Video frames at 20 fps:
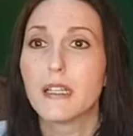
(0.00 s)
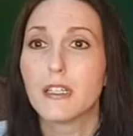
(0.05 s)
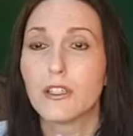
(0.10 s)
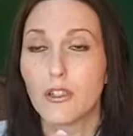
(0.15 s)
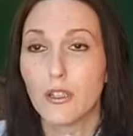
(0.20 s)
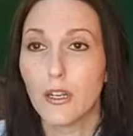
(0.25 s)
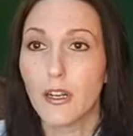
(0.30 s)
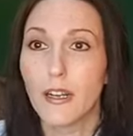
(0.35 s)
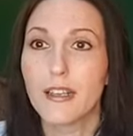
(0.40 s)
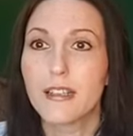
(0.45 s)

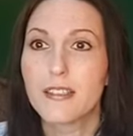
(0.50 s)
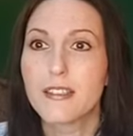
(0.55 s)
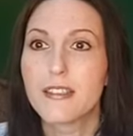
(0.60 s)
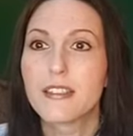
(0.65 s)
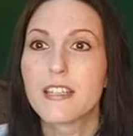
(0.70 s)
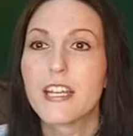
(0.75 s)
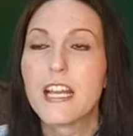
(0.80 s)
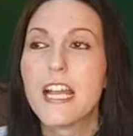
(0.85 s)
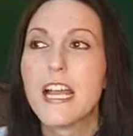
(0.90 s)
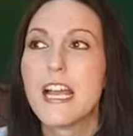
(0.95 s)
Christ.
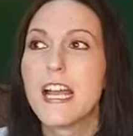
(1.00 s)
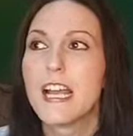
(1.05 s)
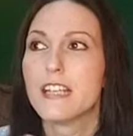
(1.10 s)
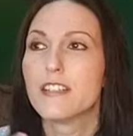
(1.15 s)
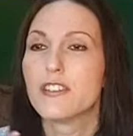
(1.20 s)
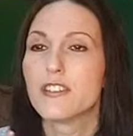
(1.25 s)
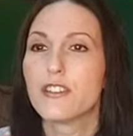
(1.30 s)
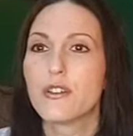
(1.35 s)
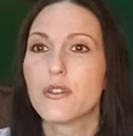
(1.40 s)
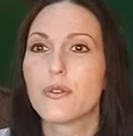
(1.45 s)
And
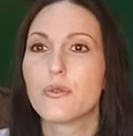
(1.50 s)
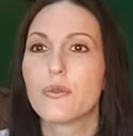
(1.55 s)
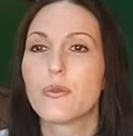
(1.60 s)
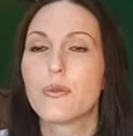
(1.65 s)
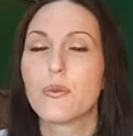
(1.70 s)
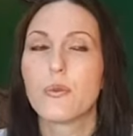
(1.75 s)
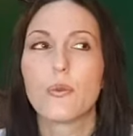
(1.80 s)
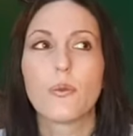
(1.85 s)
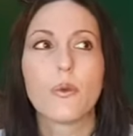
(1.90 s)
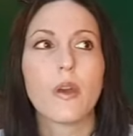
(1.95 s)
so,
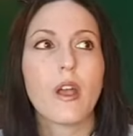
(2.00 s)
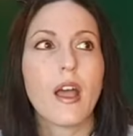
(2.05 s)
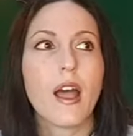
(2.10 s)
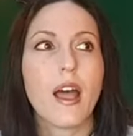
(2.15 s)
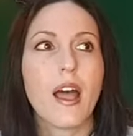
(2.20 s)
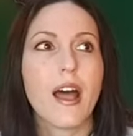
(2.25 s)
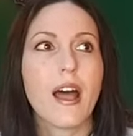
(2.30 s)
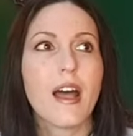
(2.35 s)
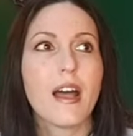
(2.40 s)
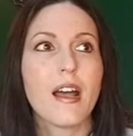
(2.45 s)

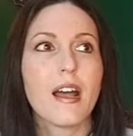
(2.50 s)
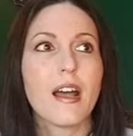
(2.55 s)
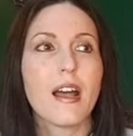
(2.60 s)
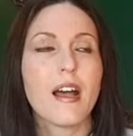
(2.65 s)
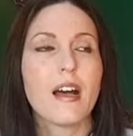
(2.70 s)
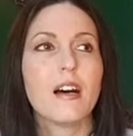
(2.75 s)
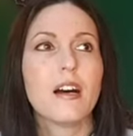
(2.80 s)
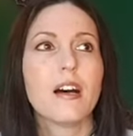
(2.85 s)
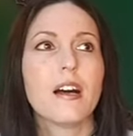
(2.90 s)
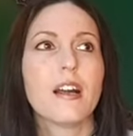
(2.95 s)

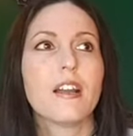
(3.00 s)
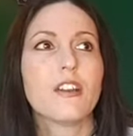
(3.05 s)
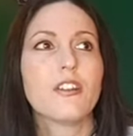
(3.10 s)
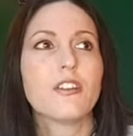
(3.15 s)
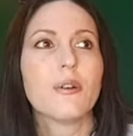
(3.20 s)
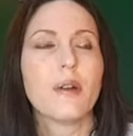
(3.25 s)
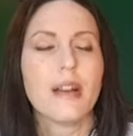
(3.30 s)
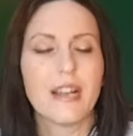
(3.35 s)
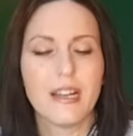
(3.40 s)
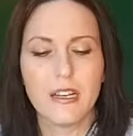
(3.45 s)
you know,
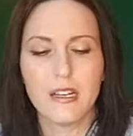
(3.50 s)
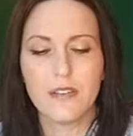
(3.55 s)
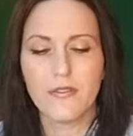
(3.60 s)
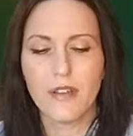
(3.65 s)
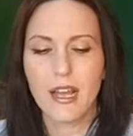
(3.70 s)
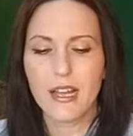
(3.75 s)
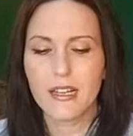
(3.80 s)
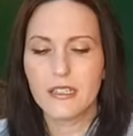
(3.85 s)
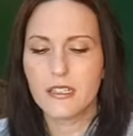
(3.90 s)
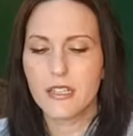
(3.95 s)
I have
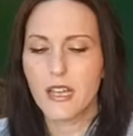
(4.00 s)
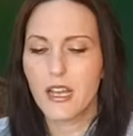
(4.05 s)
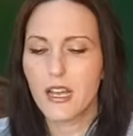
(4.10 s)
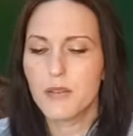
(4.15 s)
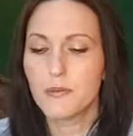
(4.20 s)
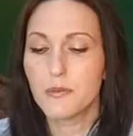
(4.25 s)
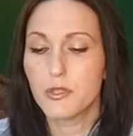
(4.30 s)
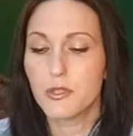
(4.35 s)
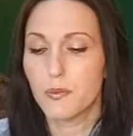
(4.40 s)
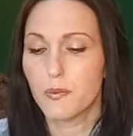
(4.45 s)
had
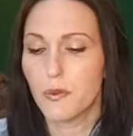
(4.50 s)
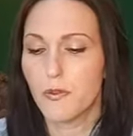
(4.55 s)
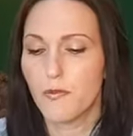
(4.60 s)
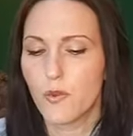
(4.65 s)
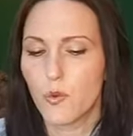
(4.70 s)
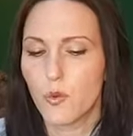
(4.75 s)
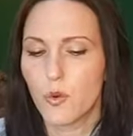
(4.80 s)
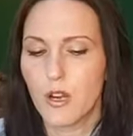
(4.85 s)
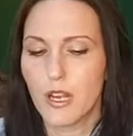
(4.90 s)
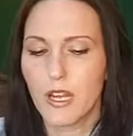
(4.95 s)
times
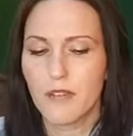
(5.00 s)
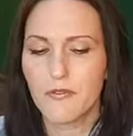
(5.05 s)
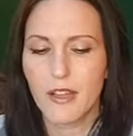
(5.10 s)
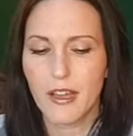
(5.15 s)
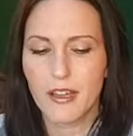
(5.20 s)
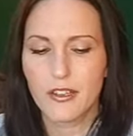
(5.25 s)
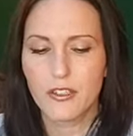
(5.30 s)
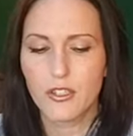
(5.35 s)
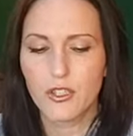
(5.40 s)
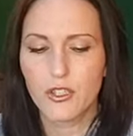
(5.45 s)
before, I have had
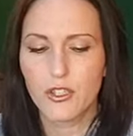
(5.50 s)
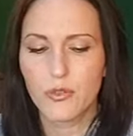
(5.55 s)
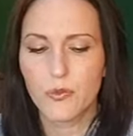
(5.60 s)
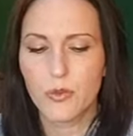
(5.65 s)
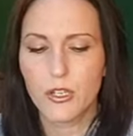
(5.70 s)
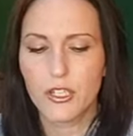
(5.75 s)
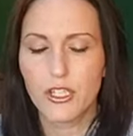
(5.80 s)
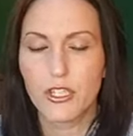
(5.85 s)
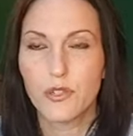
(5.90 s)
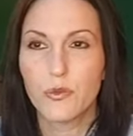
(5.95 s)
a
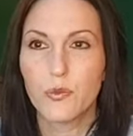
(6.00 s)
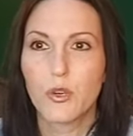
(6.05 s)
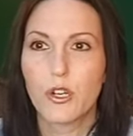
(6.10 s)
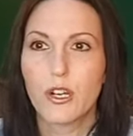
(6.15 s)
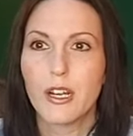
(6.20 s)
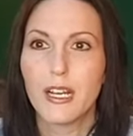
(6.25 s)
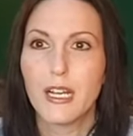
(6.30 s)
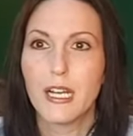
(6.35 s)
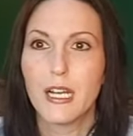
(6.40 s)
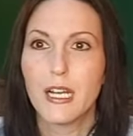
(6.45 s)
situation where
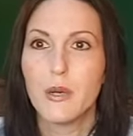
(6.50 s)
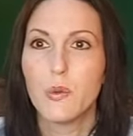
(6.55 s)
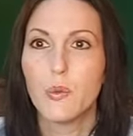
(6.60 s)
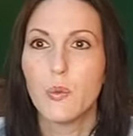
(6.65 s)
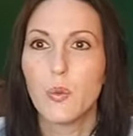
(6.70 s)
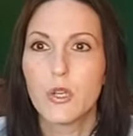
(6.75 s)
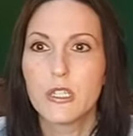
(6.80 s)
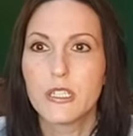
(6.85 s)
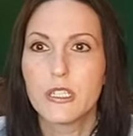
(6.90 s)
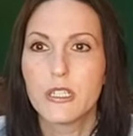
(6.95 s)
I
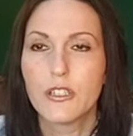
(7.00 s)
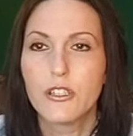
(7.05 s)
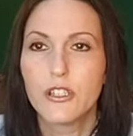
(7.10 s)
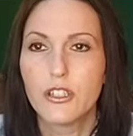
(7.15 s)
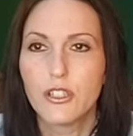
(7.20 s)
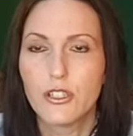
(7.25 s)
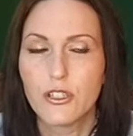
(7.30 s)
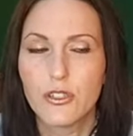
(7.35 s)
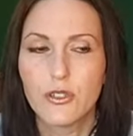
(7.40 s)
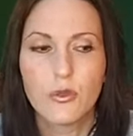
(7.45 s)
wanted
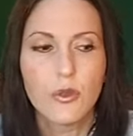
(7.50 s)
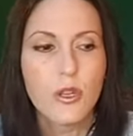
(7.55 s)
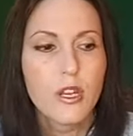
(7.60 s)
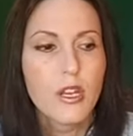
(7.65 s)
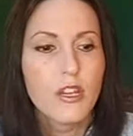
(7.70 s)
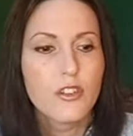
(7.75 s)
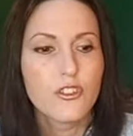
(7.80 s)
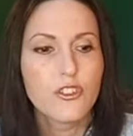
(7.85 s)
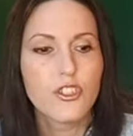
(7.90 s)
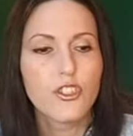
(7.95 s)
to
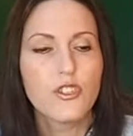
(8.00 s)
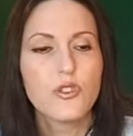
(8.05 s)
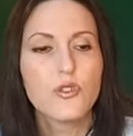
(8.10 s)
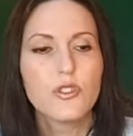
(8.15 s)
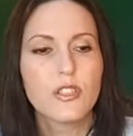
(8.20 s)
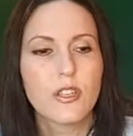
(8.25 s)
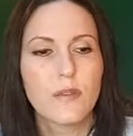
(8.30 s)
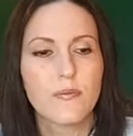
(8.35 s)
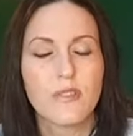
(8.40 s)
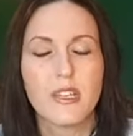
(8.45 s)
do
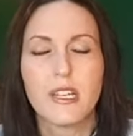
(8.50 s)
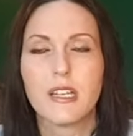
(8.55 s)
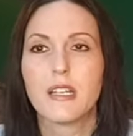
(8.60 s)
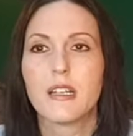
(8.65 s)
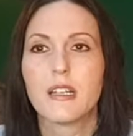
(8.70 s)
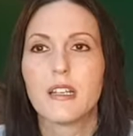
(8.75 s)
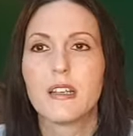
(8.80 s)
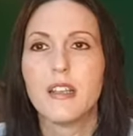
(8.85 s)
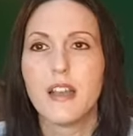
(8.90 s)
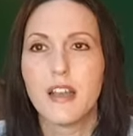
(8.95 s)
something
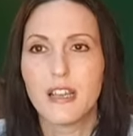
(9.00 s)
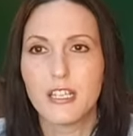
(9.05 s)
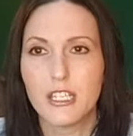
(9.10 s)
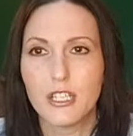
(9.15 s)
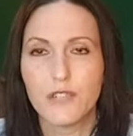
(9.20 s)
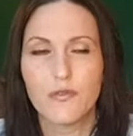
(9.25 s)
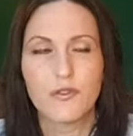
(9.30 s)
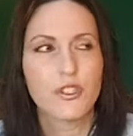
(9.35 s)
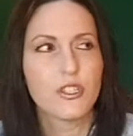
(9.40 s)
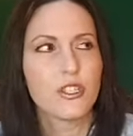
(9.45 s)
nice
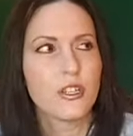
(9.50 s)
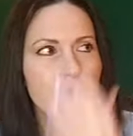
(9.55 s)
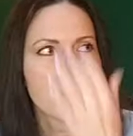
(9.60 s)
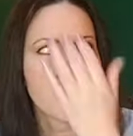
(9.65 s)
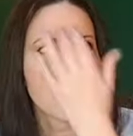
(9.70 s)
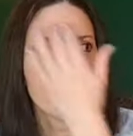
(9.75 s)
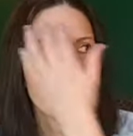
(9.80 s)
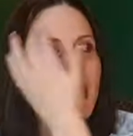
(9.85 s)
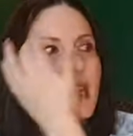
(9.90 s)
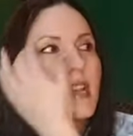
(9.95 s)
for
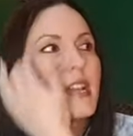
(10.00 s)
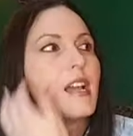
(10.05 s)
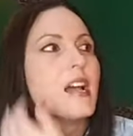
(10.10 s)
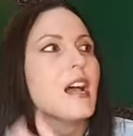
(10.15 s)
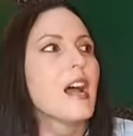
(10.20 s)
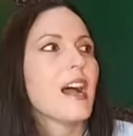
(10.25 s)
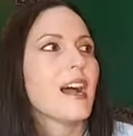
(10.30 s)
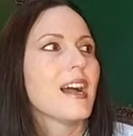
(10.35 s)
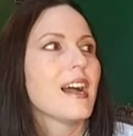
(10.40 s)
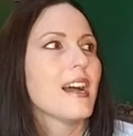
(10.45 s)
somebody.
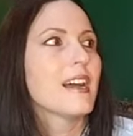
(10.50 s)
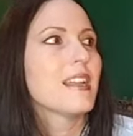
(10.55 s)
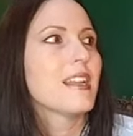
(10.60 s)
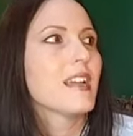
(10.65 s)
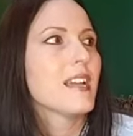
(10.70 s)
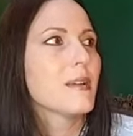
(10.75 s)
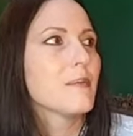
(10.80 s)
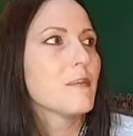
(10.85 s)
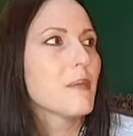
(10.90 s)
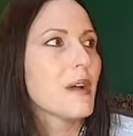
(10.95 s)

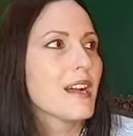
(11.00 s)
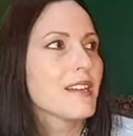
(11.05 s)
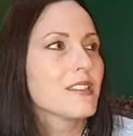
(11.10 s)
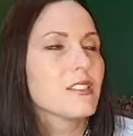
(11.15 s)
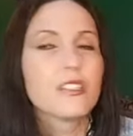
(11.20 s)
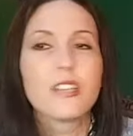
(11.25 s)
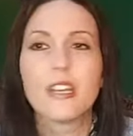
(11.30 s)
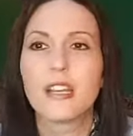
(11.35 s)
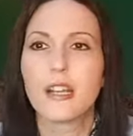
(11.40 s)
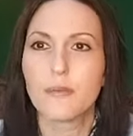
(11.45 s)
I
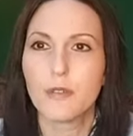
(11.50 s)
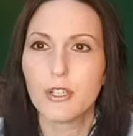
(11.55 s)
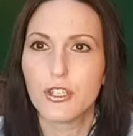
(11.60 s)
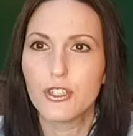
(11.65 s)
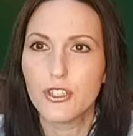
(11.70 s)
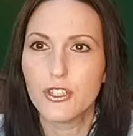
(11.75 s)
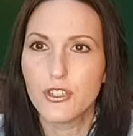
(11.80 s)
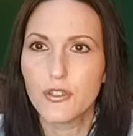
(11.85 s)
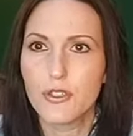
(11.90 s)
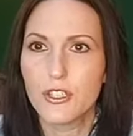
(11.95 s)
said, I'm going
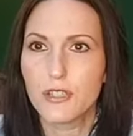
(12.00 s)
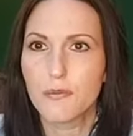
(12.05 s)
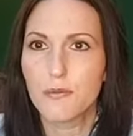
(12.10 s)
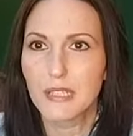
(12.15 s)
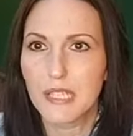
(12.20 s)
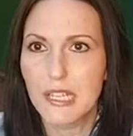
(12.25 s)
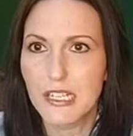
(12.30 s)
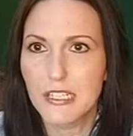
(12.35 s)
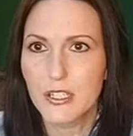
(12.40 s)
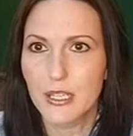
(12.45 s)
to do this
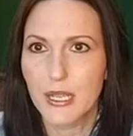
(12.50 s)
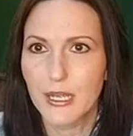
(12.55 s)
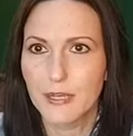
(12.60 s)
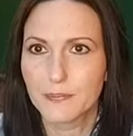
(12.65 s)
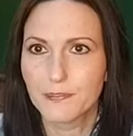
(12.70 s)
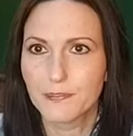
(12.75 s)
blessing.